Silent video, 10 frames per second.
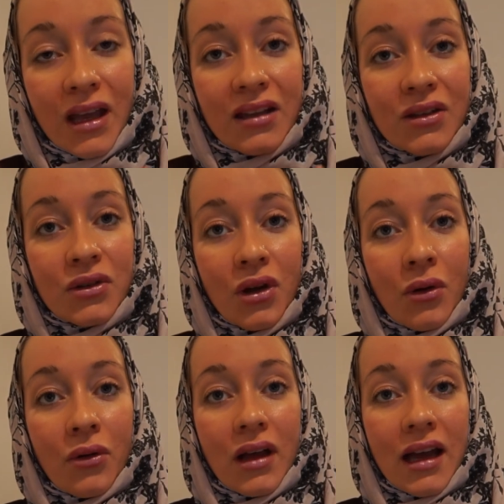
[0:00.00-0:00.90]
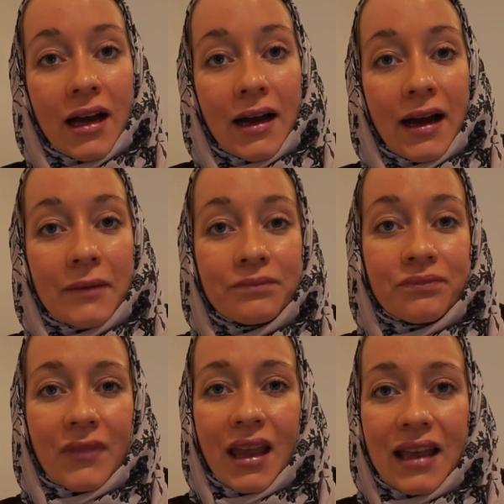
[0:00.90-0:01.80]
you know,
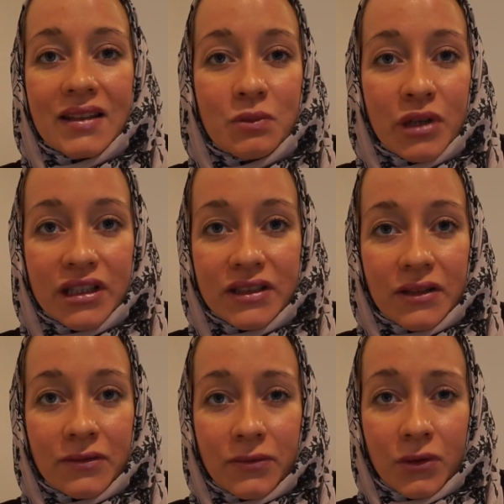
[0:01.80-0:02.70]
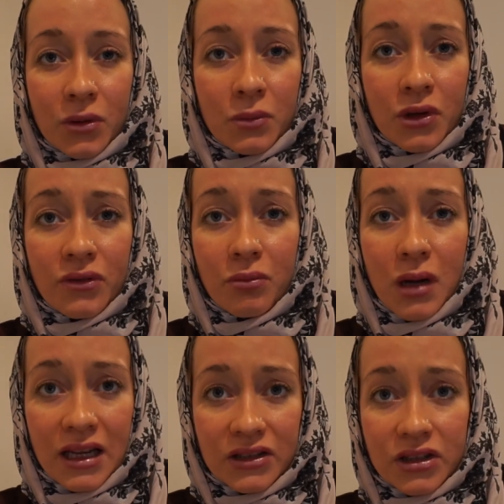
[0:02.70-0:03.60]
experience some form of
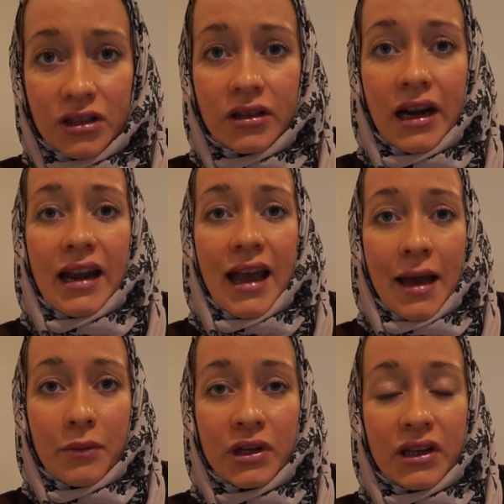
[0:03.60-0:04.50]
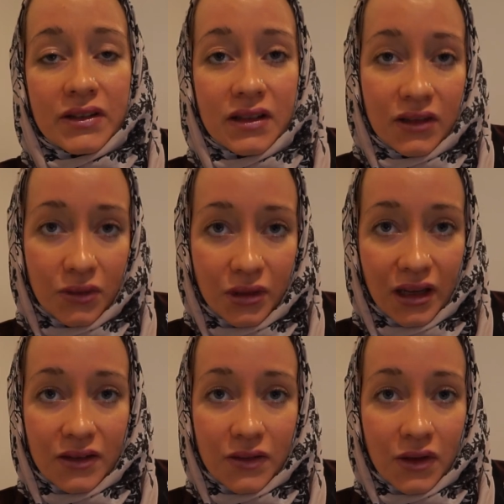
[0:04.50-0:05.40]
pleasure and happiness in doing
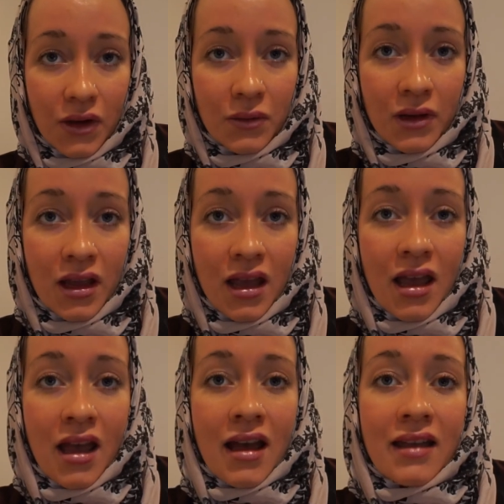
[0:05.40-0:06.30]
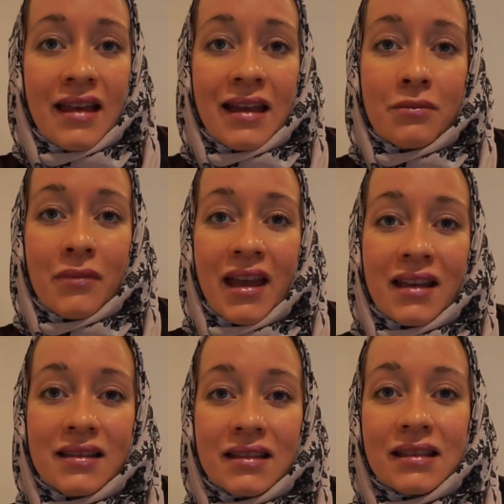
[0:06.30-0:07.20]
it, you know. And that
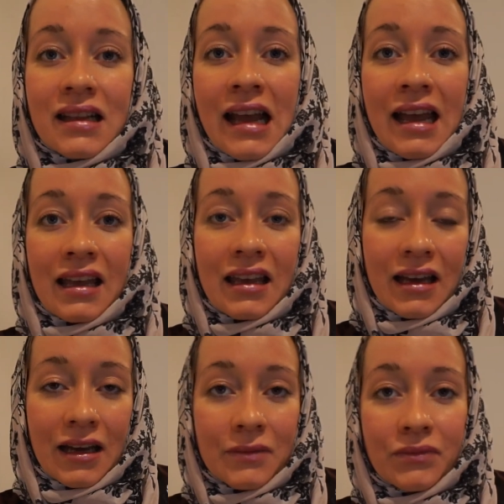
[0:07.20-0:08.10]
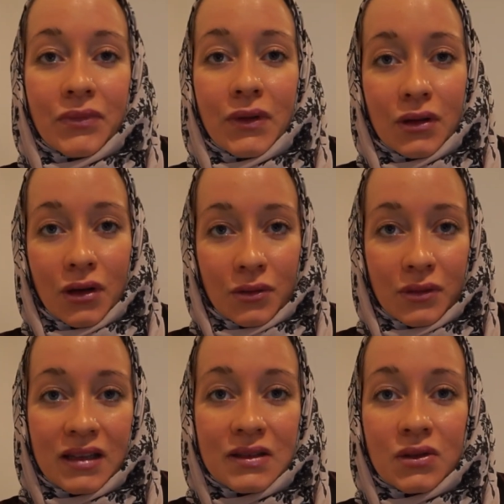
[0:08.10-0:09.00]
makes it like, you know,
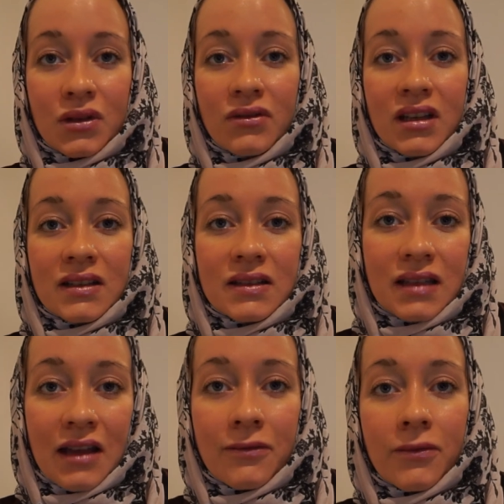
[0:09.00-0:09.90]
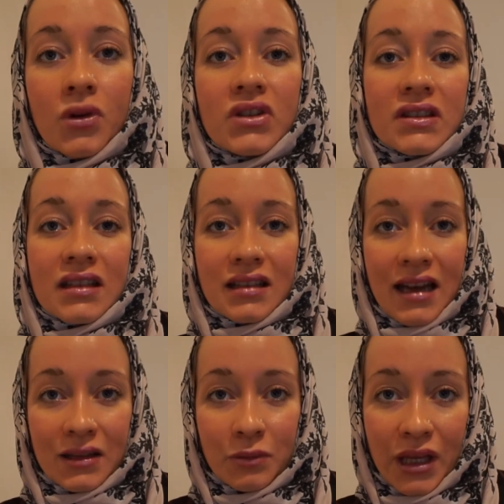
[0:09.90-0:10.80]
it sort of is enforcing
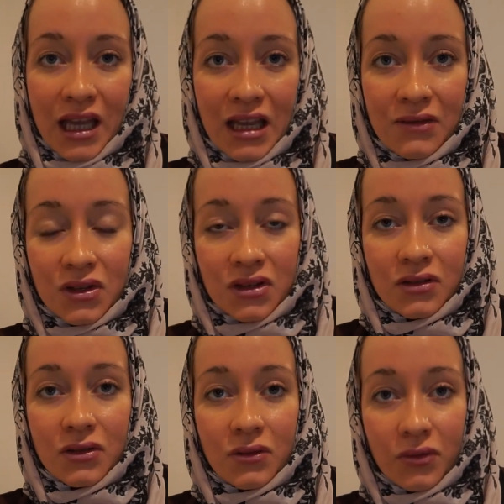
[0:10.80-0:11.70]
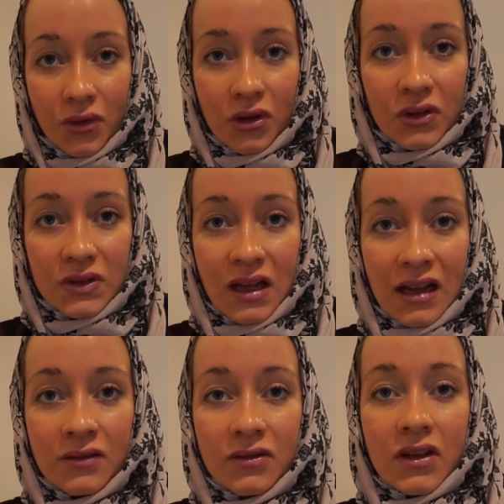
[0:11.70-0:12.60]
that behavior for
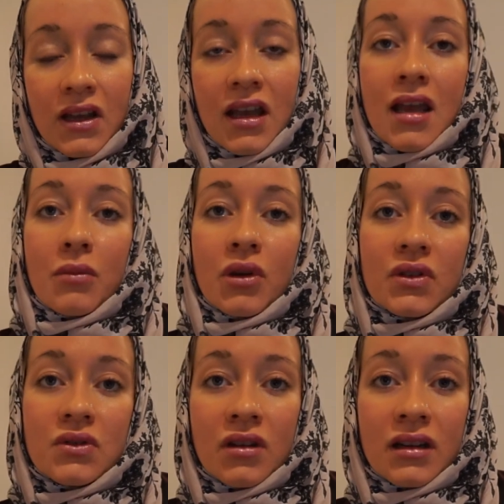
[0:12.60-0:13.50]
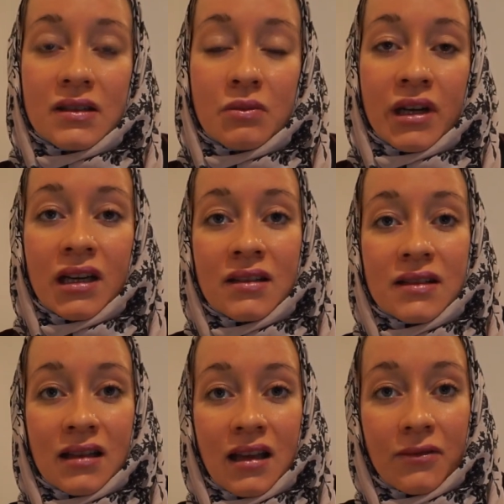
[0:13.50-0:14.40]
yourself because you are
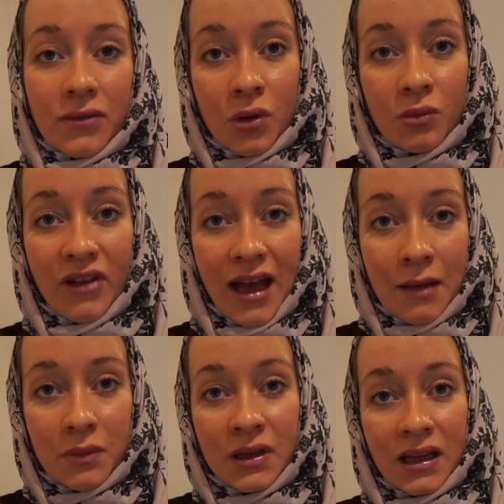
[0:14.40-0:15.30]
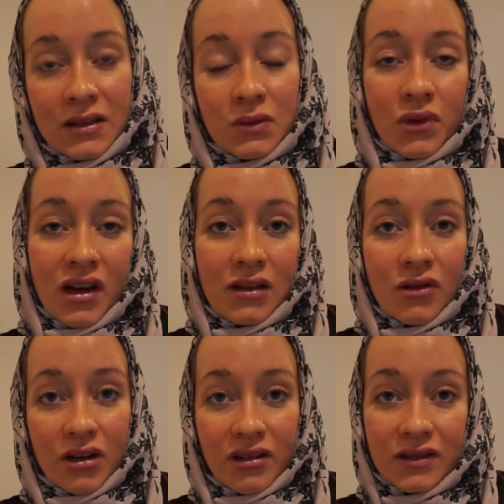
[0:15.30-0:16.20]
experiencing a form of happiness while you
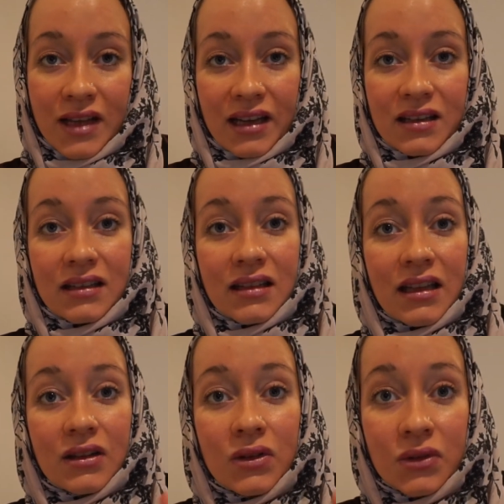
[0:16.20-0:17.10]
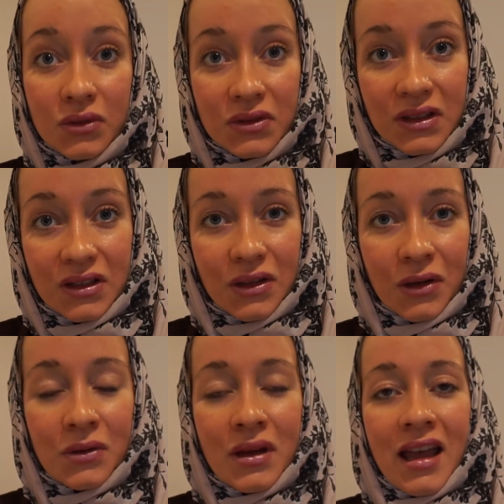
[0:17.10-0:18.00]
are conducting the duty, you
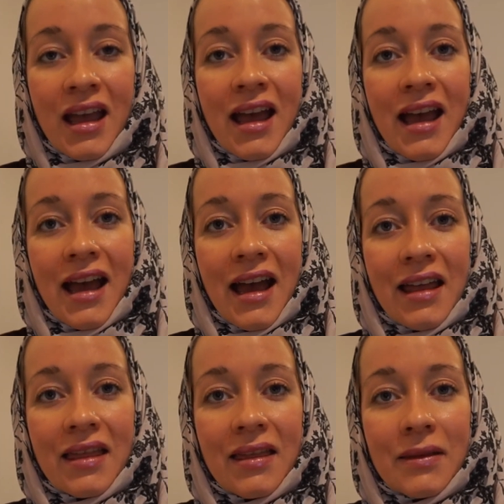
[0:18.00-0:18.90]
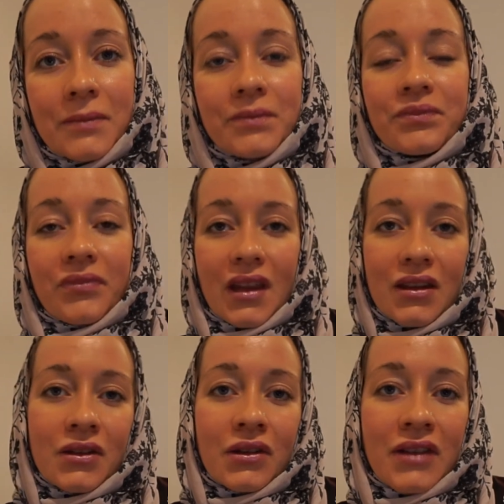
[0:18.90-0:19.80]
know. And, you
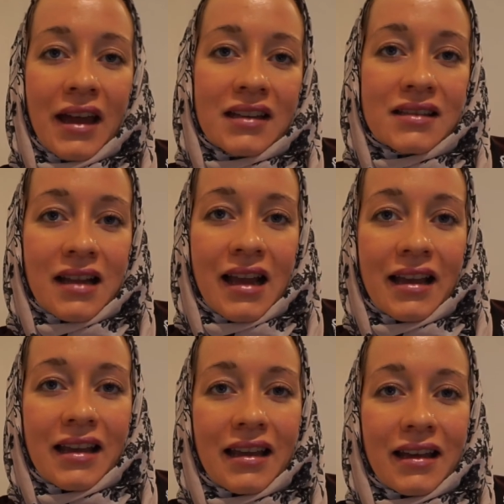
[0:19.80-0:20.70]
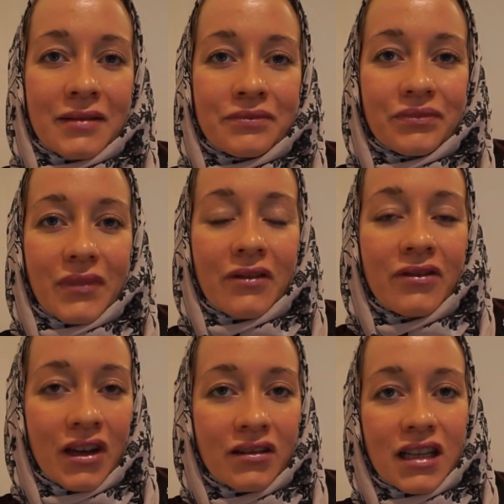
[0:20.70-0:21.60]
know, that is like a
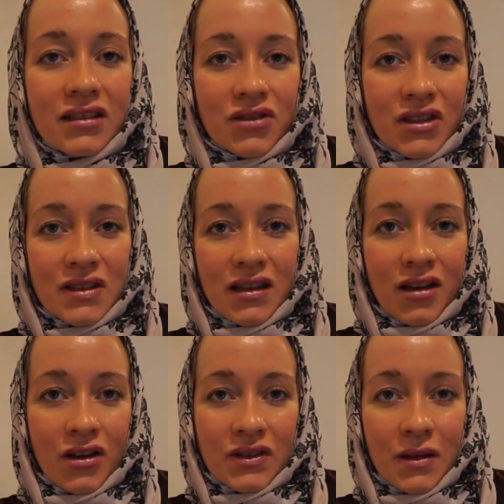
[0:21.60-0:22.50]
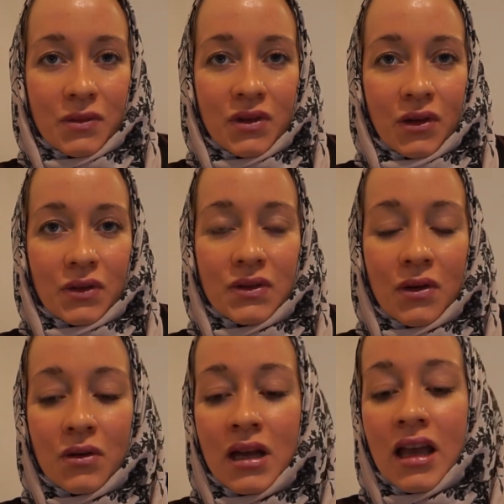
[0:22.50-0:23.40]
very interesting concept, you know.
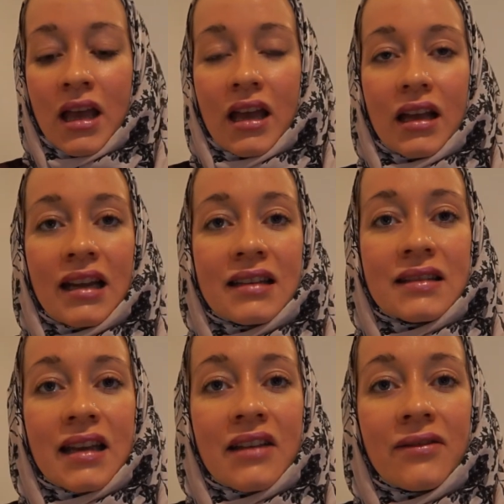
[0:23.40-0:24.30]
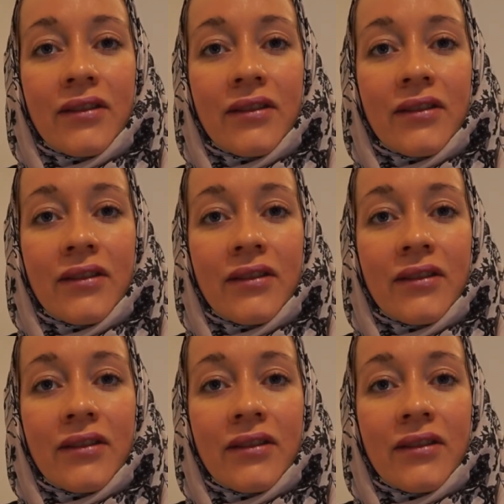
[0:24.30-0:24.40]
So let's say if